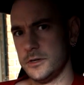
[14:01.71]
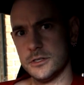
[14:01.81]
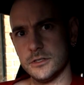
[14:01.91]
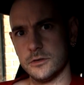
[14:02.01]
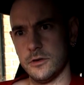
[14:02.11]

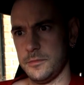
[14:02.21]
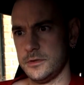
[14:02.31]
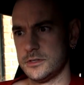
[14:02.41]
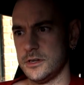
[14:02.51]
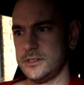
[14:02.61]
emissions
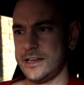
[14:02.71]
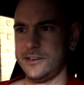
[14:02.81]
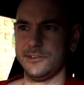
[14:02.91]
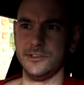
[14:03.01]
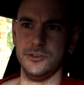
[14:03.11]
equipment, so
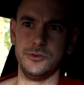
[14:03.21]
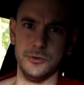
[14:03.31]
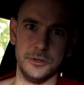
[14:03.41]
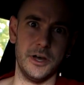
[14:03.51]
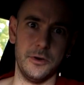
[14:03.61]
technically you
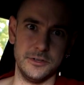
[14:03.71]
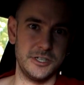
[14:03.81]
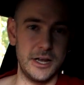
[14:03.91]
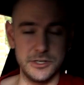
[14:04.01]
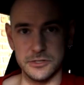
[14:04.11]
could go and
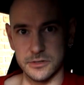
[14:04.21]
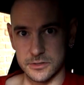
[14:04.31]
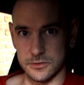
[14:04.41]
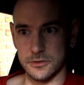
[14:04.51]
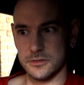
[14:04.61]
change your
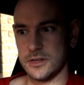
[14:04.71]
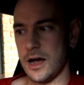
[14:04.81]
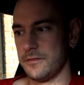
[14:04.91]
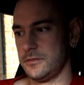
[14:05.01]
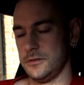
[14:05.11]
exhaust
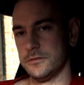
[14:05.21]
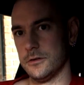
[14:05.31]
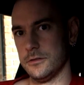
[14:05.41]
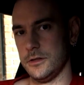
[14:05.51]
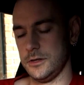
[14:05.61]
after you've
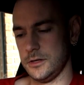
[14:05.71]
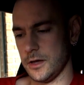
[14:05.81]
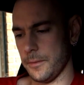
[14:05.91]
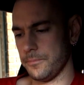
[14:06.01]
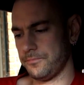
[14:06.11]
got the
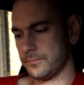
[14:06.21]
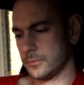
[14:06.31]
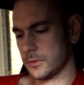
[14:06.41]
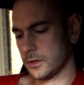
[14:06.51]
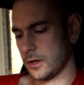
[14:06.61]

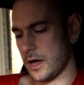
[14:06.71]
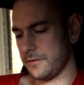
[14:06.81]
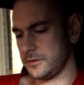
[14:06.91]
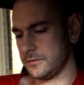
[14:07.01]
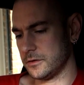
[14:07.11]

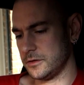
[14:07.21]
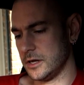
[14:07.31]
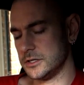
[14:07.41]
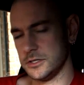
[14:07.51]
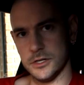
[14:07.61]

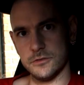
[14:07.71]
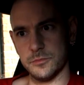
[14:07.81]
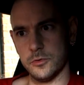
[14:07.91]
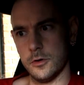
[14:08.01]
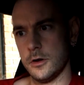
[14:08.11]
engineer's
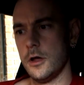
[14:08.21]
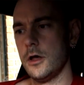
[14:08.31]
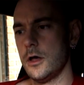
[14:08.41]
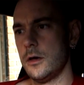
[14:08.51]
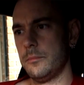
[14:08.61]
report.
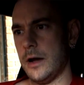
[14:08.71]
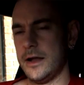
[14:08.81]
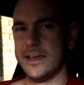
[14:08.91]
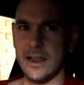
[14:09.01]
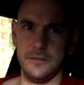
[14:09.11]

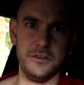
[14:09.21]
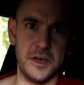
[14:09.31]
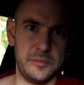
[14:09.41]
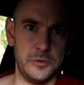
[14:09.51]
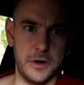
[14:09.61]
But again, if you
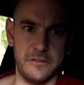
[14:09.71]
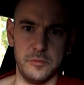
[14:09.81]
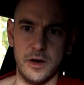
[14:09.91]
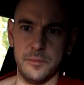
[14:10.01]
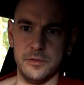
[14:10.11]
get pulled
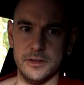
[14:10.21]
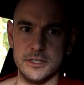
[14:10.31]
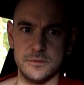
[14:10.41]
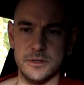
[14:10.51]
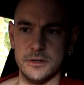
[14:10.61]
over by a
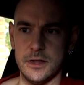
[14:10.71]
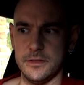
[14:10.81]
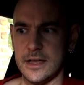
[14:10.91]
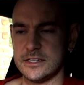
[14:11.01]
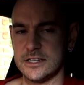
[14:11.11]
policeman
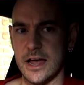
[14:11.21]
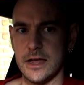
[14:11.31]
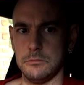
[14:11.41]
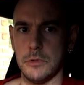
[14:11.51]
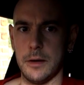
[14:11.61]
and they
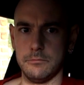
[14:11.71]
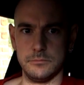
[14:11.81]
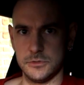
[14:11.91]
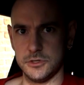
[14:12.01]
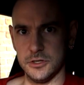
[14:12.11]
say, no,
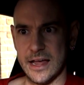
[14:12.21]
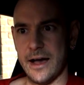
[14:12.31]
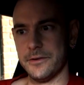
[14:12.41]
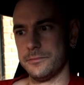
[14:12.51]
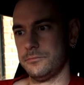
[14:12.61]
too
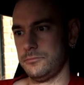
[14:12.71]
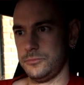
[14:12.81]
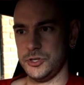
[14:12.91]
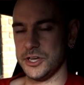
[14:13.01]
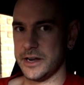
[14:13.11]
loud,
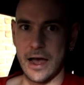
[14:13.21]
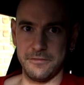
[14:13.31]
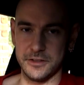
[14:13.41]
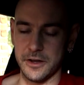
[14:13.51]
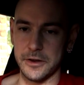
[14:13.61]
you're going to
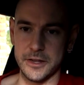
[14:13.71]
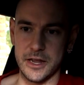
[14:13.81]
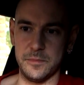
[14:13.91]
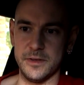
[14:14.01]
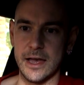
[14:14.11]
have to go to
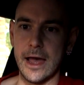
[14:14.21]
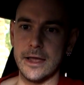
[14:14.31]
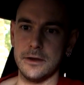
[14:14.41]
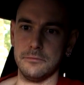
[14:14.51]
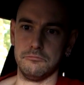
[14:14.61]
the
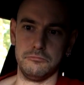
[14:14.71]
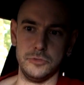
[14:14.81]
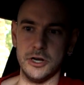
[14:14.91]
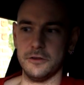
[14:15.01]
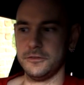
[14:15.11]
EPA, and,
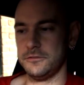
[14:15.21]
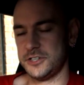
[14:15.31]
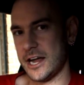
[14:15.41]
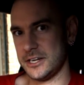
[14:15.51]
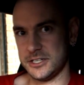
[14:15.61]
you know, if you've
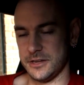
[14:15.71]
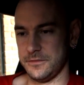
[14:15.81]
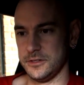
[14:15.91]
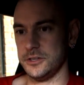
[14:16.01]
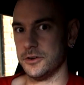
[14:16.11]
changed
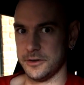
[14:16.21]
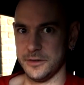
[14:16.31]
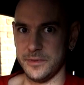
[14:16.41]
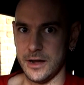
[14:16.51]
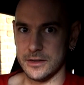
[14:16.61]
something, you're not
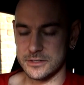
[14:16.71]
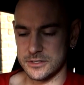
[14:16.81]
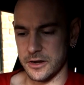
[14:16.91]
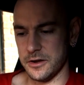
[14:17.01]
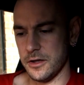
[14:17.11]
going to pass.
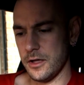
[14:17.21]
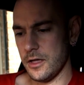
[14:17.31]
So